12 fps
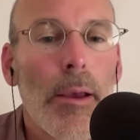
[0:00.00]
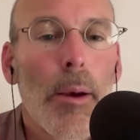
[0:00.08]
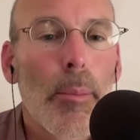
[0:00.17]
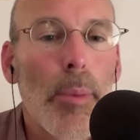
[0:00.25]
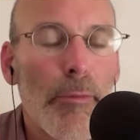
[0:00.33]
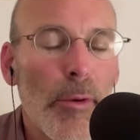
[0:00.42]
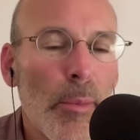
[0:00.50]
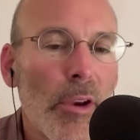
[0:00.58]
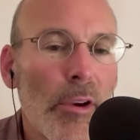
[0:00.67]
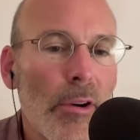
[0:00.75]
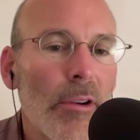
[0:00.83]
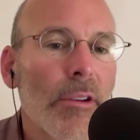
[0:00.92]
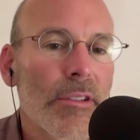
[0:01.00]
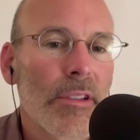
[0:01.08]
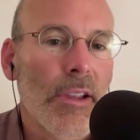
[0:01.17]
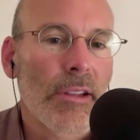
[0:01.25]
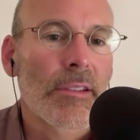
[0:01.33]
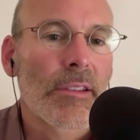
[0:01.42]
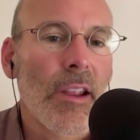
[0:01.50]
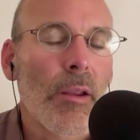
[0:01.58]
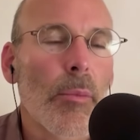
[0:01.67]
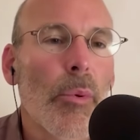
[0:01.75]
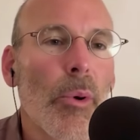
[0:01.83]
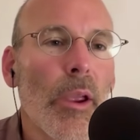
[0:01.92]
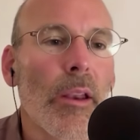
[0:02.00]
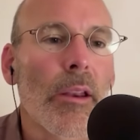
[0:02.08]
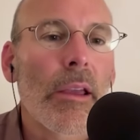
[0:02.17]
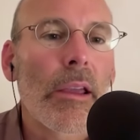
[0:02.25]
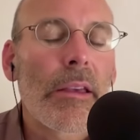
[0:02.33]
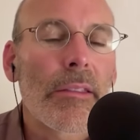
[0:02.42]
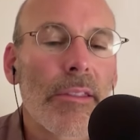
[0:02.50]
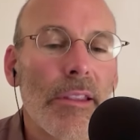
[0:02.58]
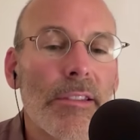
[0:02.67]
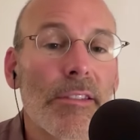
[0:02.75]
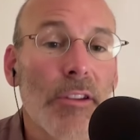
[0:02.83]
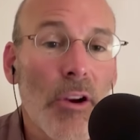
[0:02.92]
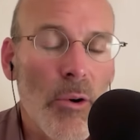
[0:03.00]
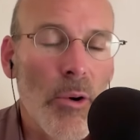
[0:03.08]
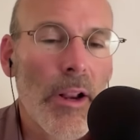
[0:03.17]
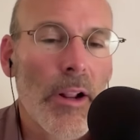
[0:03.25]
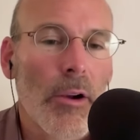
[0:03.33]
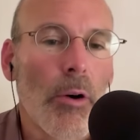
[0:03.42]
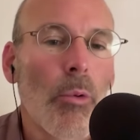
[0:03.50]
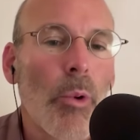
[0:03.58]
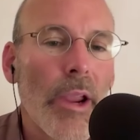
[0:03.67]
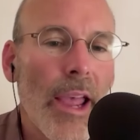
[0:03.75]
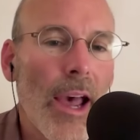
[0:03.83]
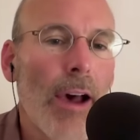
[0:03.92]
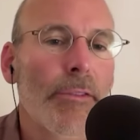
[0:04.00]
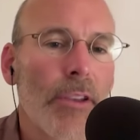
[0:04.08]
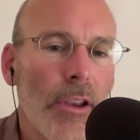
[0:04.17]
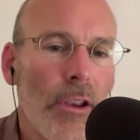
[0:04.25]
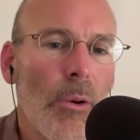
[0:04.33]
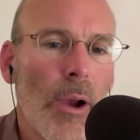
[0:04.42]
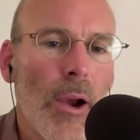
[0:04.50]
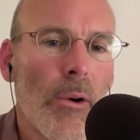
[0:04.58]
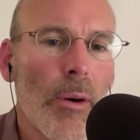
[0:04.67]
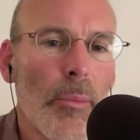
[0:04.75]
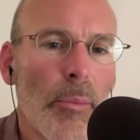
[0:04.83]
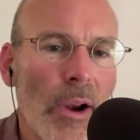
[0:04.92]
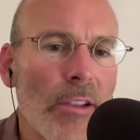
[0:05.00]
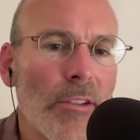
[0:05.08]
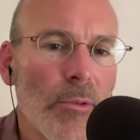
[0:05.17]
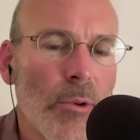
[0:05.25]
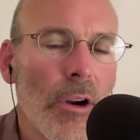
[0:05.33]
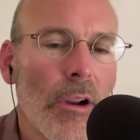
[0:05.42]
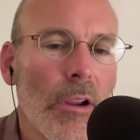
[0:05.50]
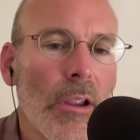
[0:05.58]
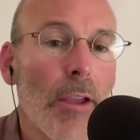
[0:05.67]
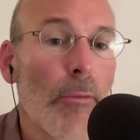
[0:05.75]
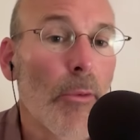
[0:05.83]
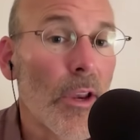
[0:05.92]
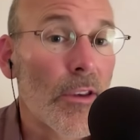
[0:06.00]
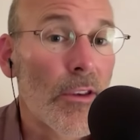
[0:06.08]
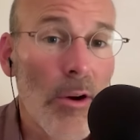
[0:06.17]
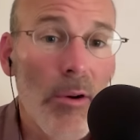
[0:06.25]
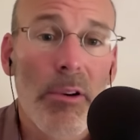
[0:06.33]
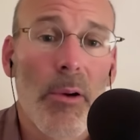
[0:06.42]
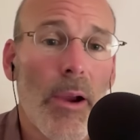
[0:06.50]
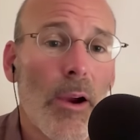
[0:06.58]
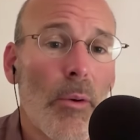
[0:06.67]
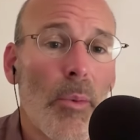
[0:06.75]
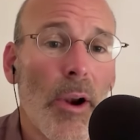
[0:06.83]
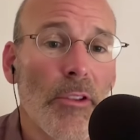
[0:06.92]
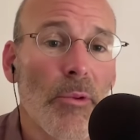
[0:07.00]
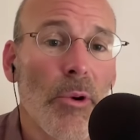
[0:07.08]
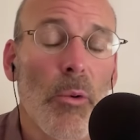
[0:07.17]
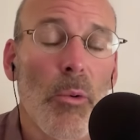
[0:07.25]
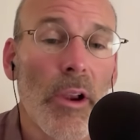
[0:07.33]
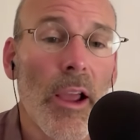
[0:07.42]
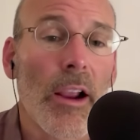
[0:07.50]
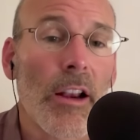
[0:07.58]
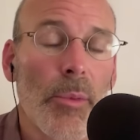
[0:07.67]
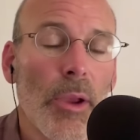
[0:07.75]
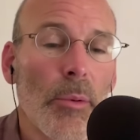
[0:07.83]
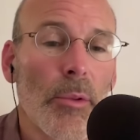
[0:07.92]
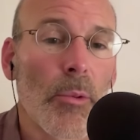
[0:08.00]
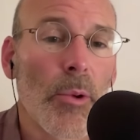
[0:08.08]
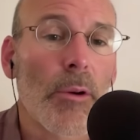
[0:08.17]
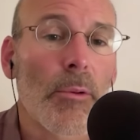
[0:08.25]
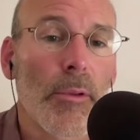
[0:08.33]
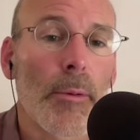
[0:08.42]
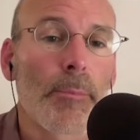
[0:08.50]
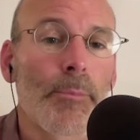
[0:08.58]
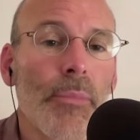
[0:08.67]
but from a neuroscience standpoint, this is critical. We have to know how our brains work. If we don't know how our brains work, we're not going to be able to work with them.